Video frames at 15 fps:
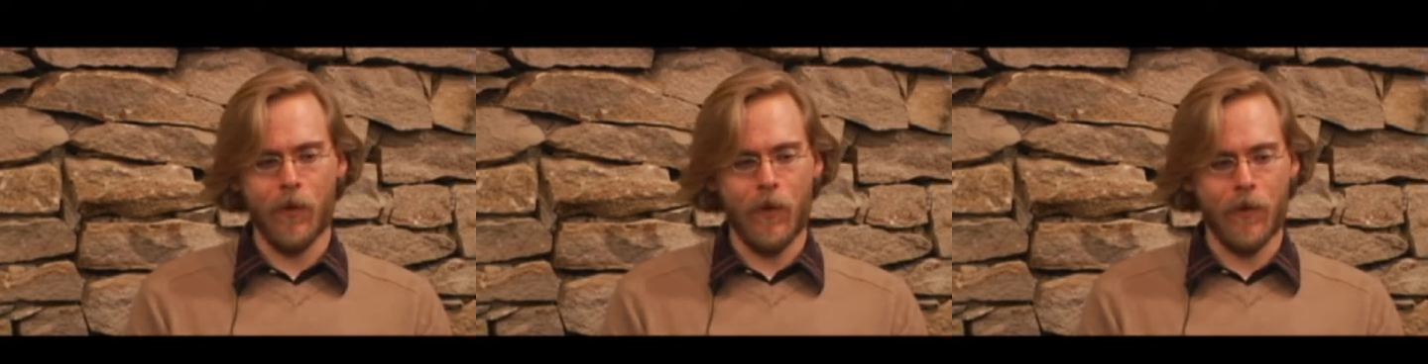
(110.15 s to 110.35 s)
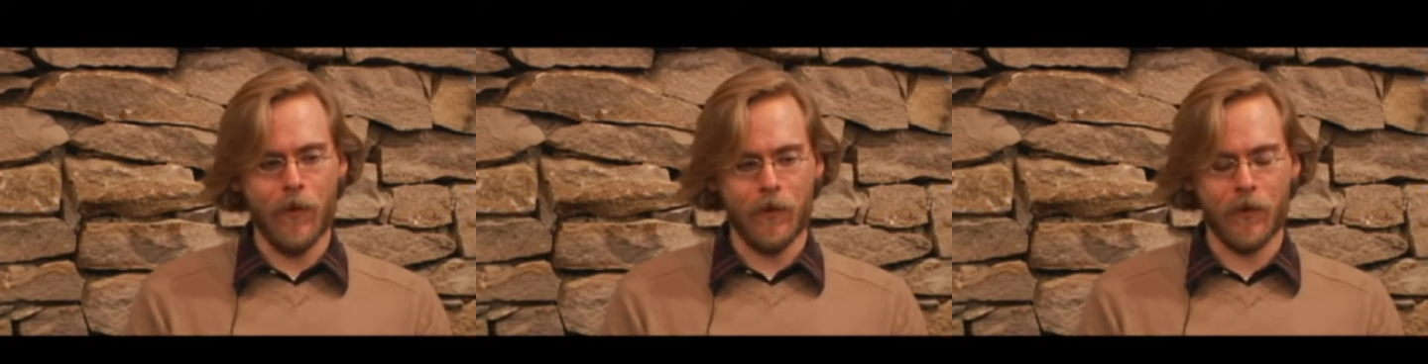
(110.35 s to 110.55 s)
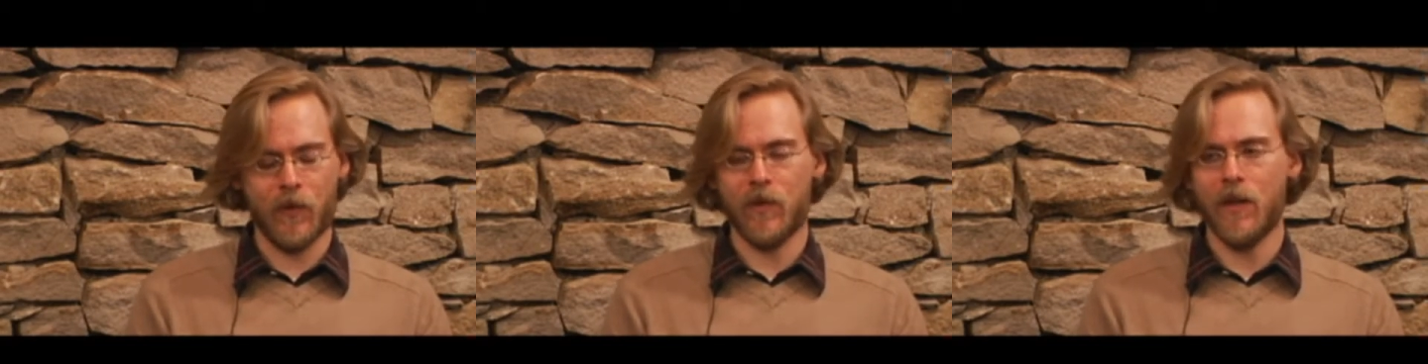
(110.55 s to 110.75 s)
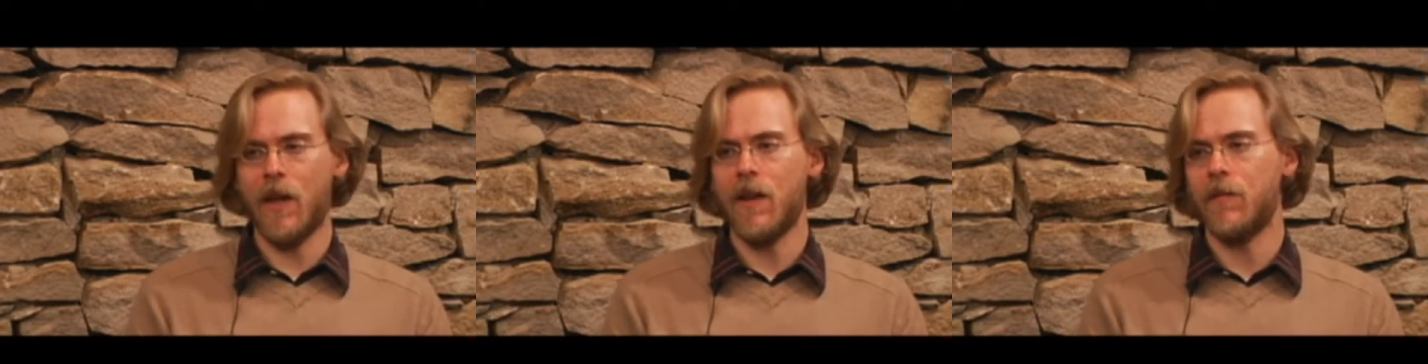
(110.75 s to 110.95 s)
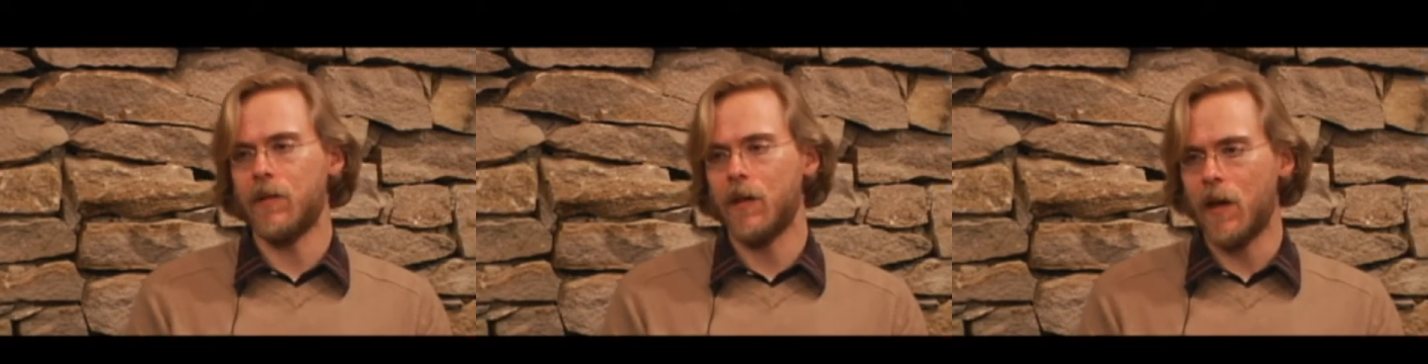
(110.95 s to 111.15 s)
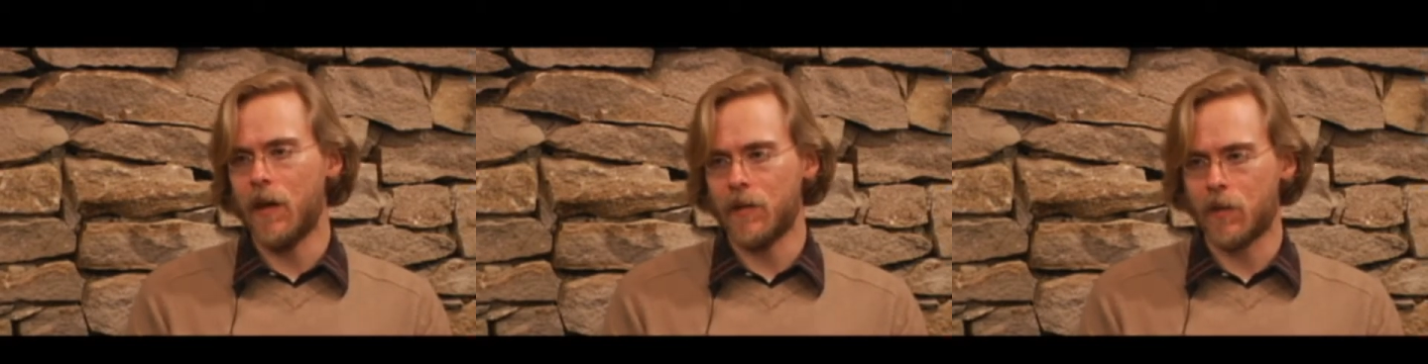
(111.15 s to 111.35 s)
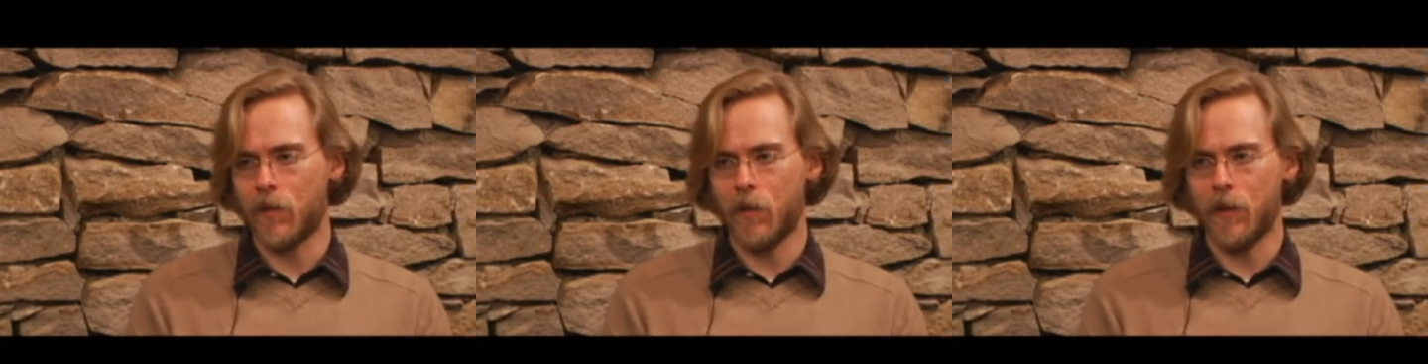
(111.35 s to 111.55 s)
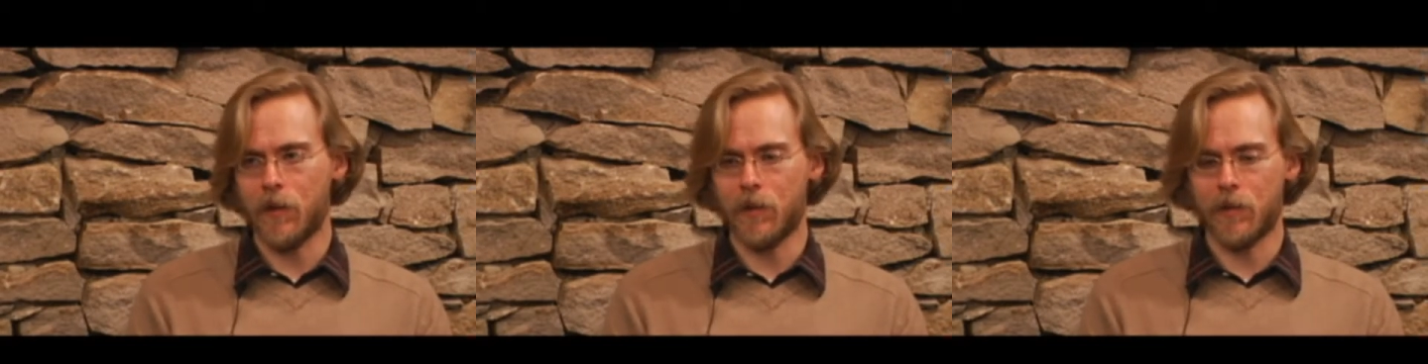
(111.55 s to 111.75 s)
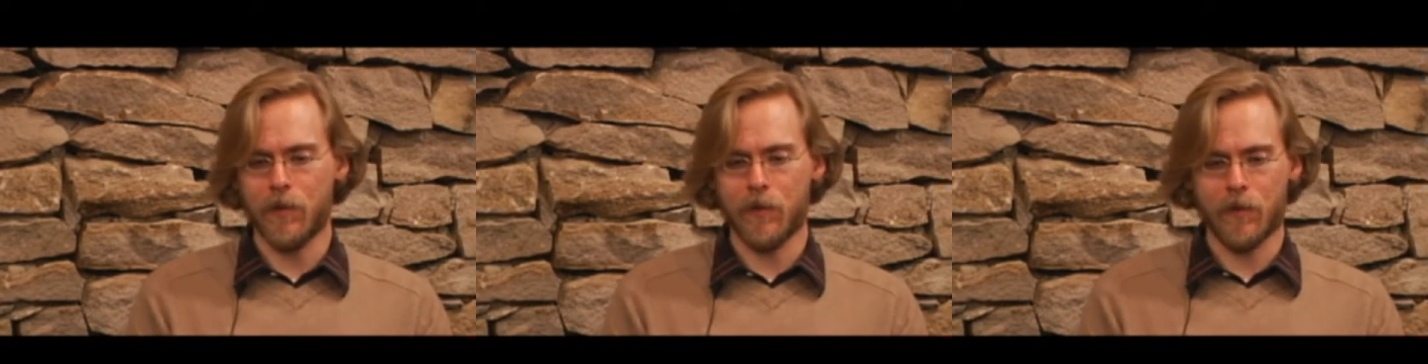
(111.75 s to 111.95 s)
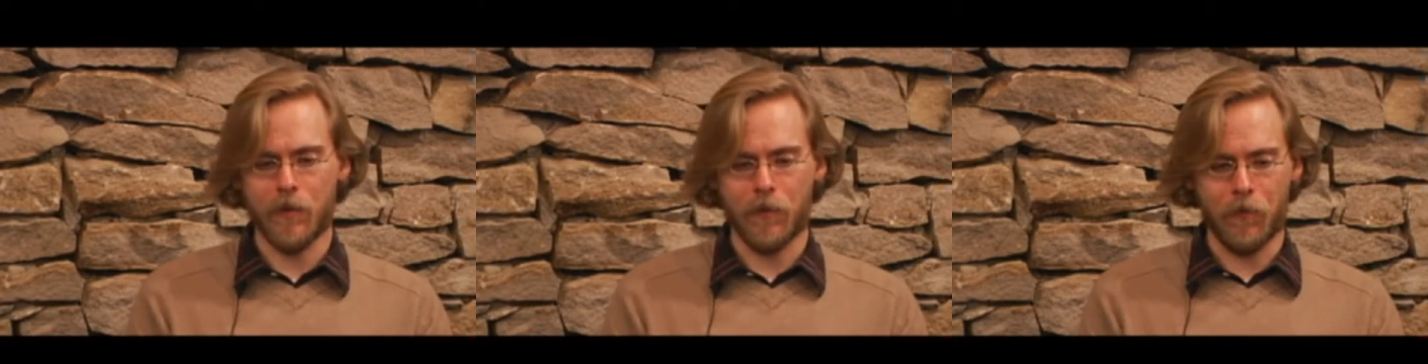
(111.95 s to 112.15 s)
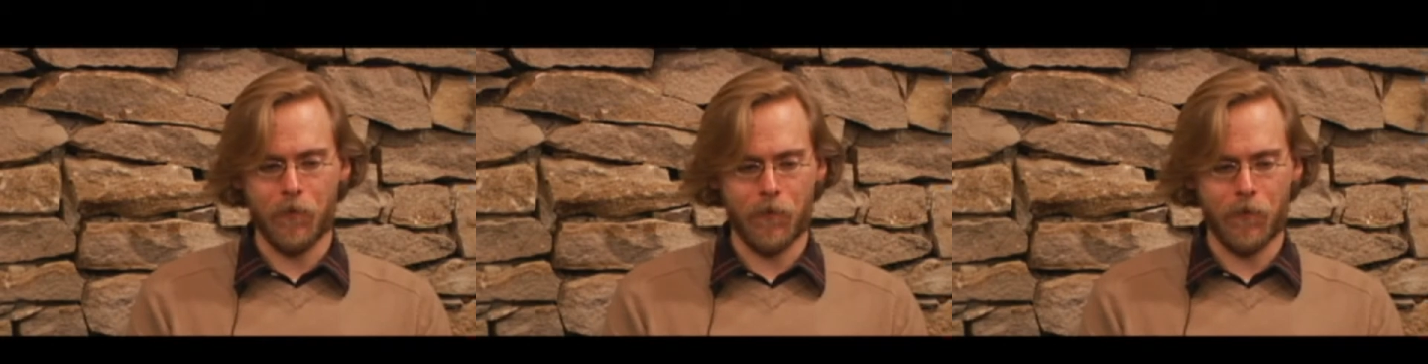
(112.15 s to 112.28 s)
that they're safe to ask questions and